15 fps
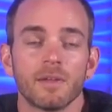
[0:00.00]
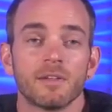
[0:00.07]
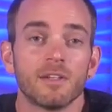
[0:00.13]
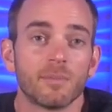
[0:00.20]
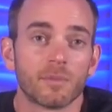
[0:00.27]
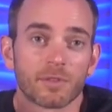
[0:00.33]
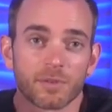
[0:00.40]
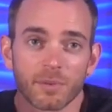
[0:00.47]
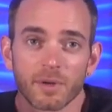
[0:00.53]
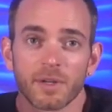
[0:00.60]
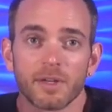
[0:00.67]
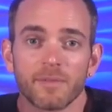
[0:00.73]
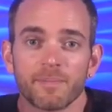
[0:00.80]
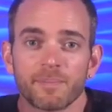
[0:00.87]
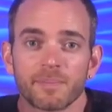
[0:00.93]
Number 3,
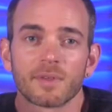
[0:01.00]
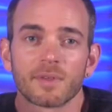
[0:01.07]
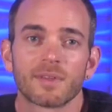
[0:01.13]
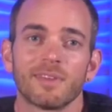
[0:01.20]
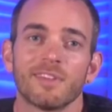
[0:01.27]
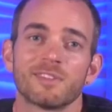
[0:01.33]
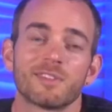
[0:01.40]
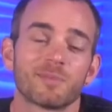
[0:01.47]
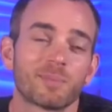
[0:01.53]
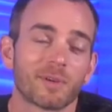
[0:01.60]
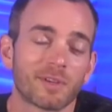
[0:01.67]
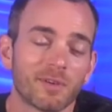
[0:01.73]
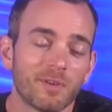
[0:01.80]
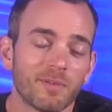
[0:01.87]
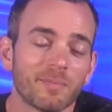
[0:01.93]
and this is
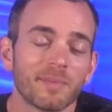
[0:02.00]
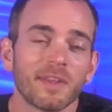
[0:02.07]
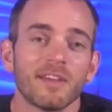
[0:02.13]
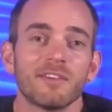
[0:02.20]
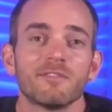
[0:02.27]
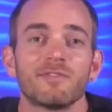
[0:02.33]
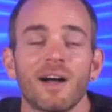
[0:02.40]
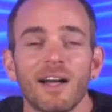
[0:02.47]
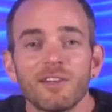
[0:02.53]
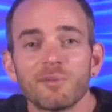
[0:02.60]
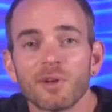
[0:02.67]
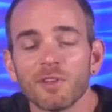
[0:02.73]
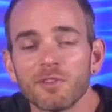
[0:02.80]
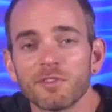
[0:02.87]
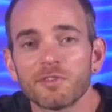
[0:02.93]
pretty cool, find
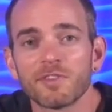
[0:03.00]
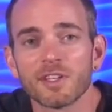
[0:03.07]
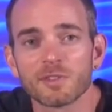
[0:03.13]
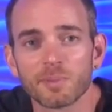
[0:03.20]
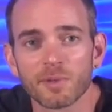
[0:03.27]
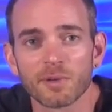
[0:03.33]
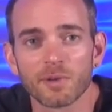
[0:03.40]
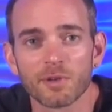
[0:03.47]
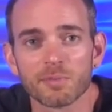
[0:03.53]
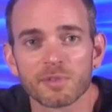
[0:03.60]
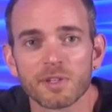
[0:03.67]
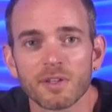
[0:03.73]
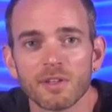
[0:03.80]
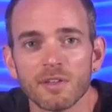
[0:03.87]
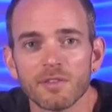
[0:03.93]
relevant Facebook groups.